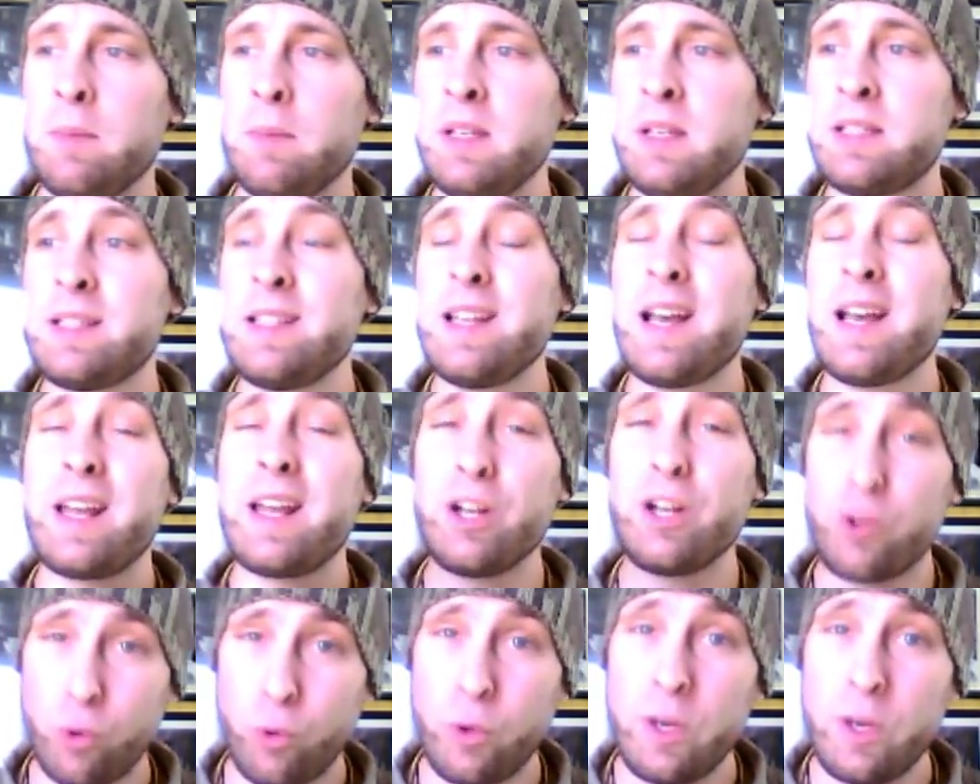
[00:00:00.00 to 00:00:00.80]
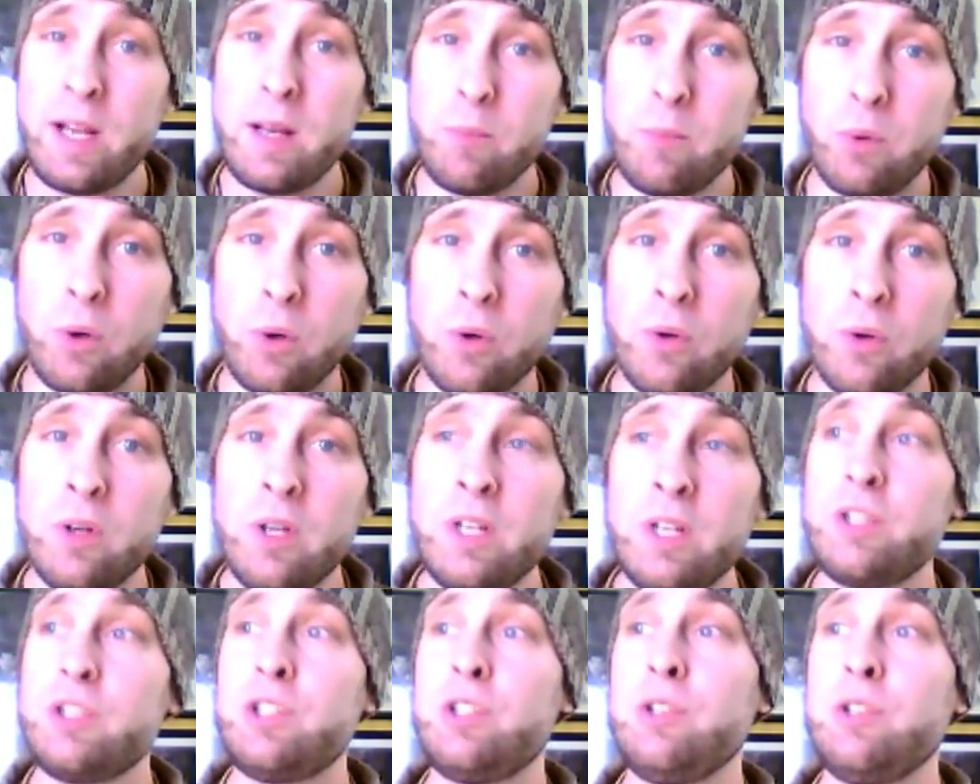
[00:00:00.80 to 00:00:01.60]
It's not
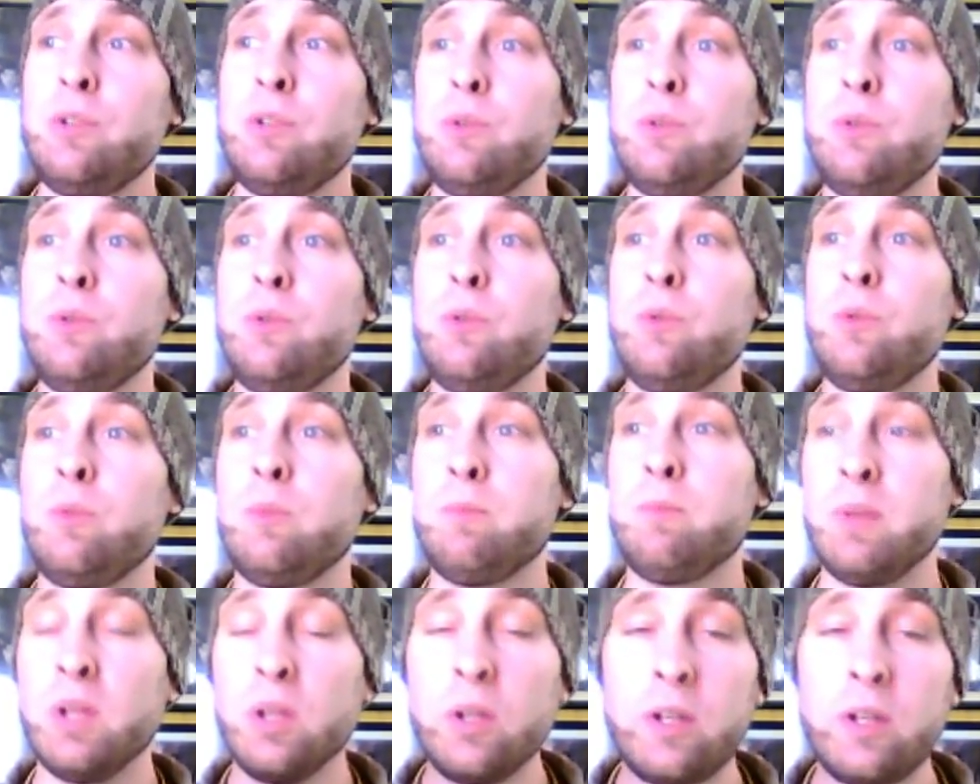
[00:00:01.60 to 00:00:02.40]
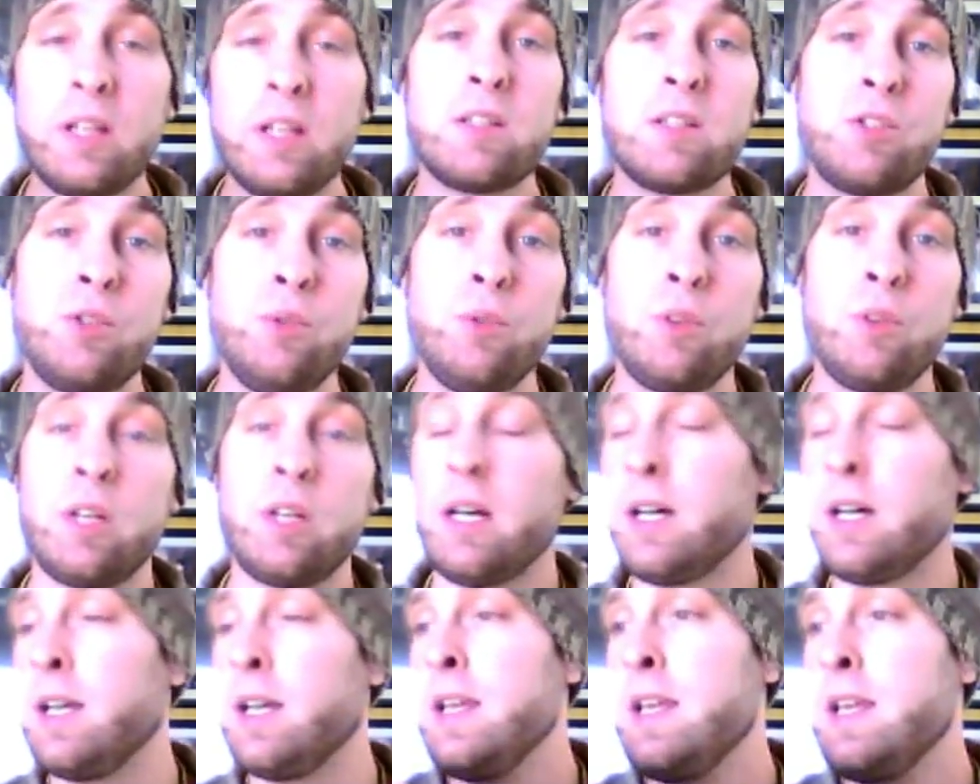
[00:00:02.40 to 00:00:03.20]
agreeable to building a
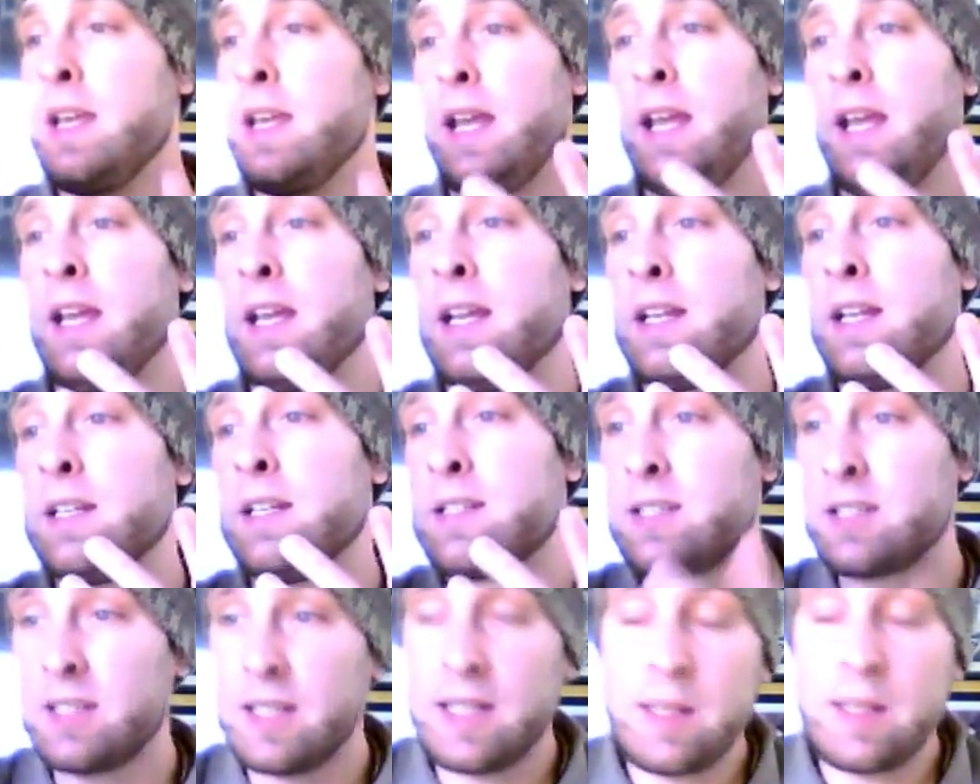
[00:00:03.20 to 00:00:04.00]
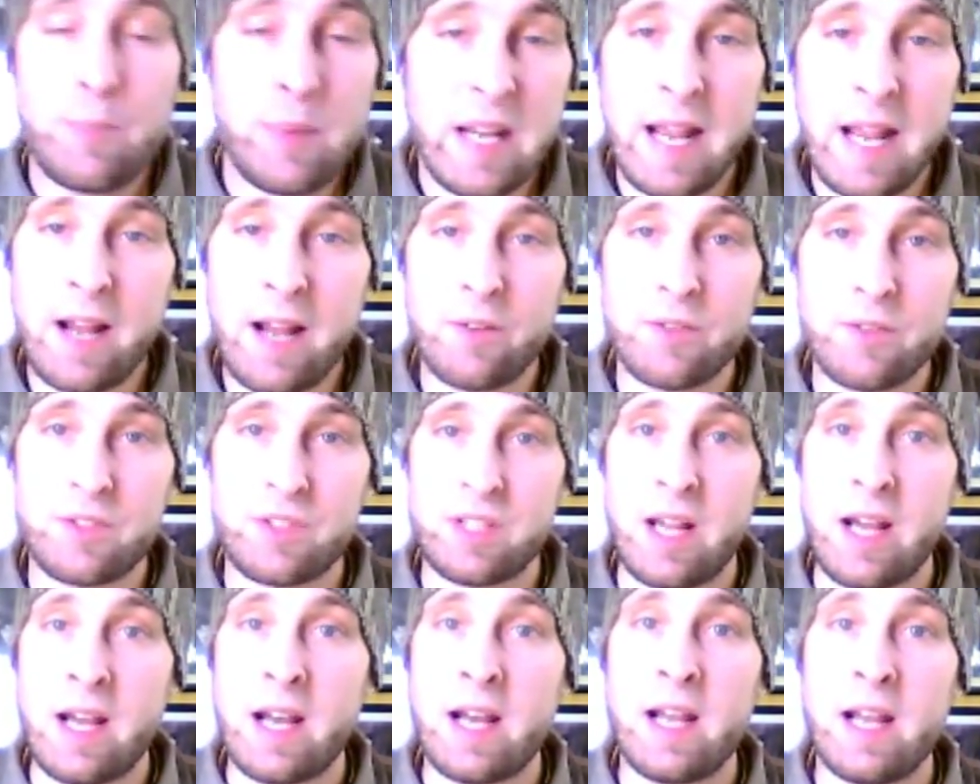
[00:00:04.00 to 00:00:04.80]
sukkah and sleeping
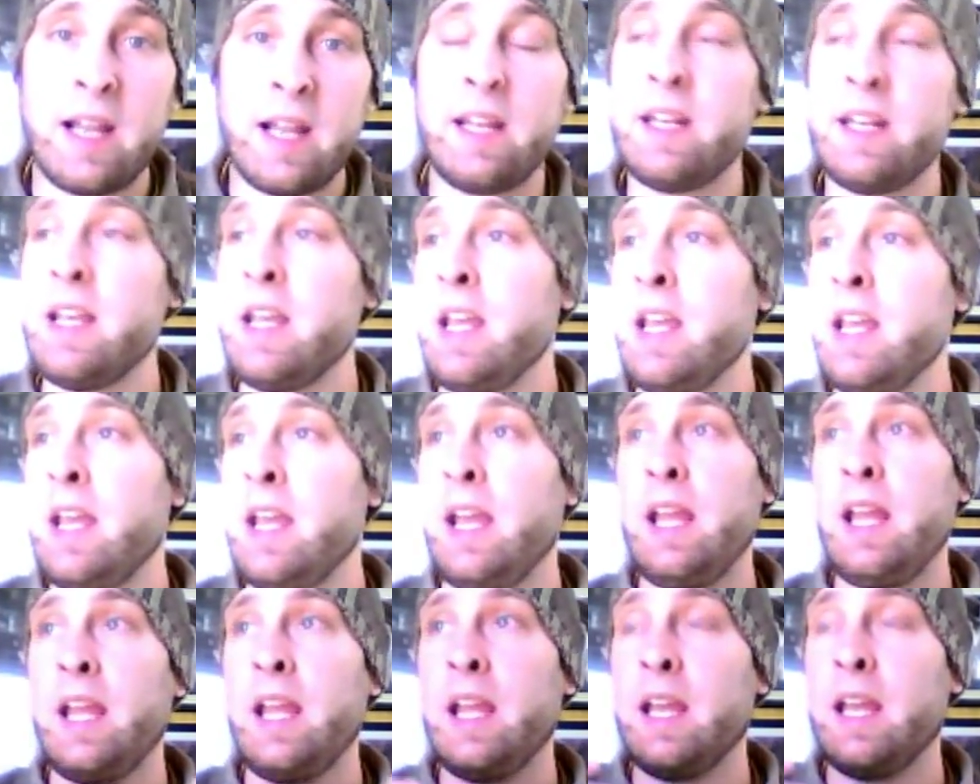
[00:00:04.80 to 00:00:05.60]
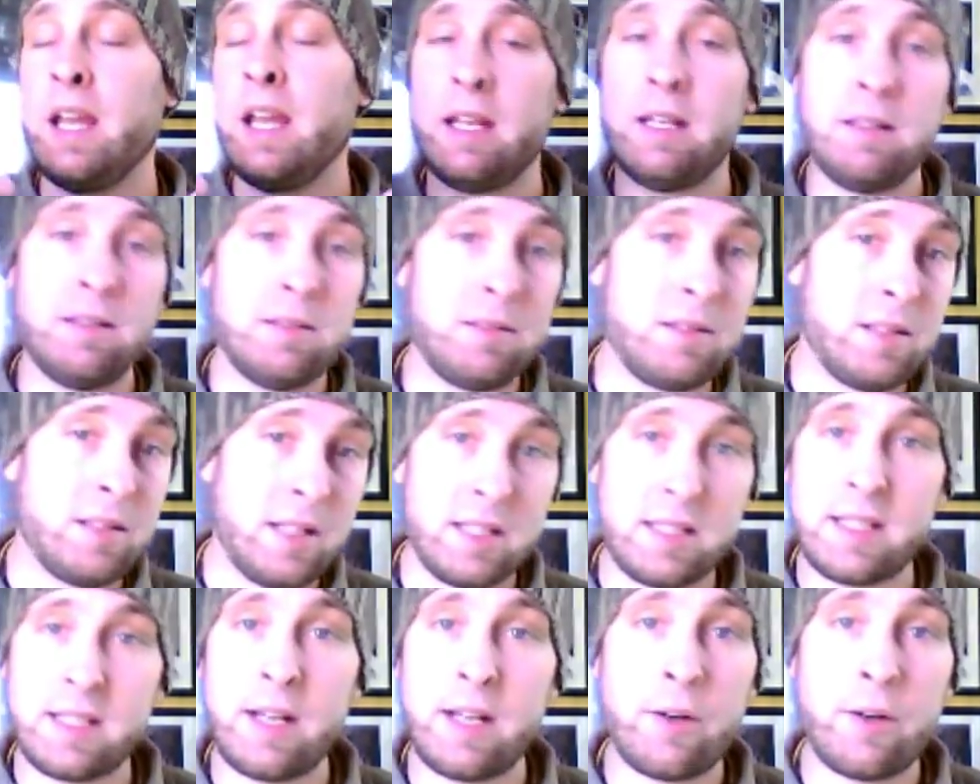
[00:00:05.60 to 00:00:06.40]
outside and
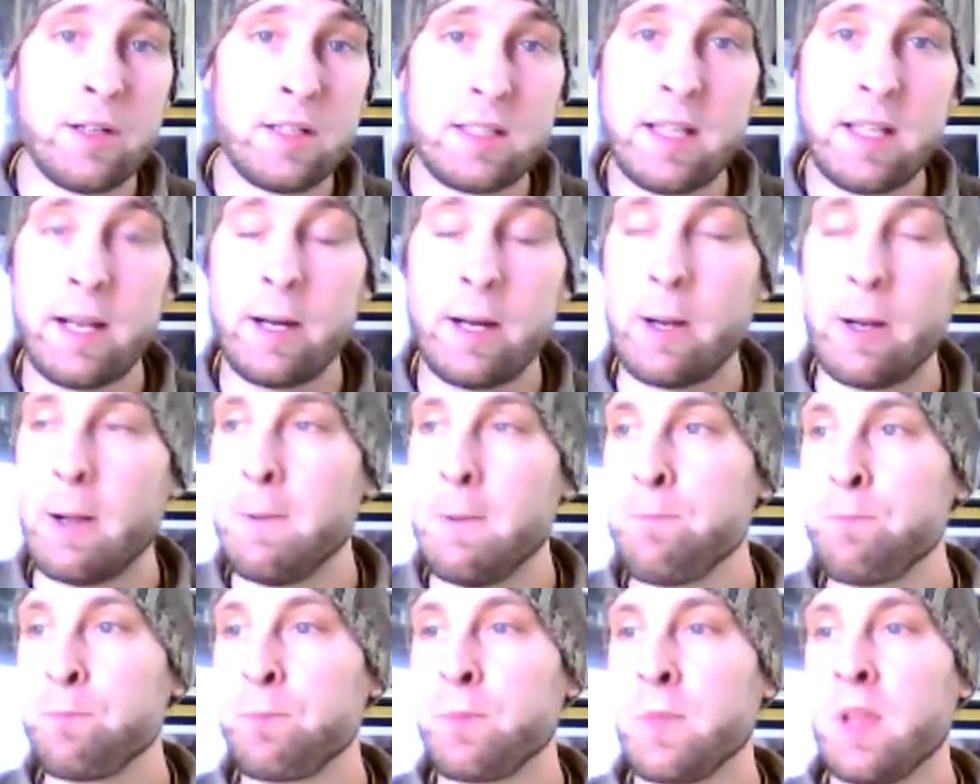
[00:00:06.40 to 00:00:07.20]
etc. etc.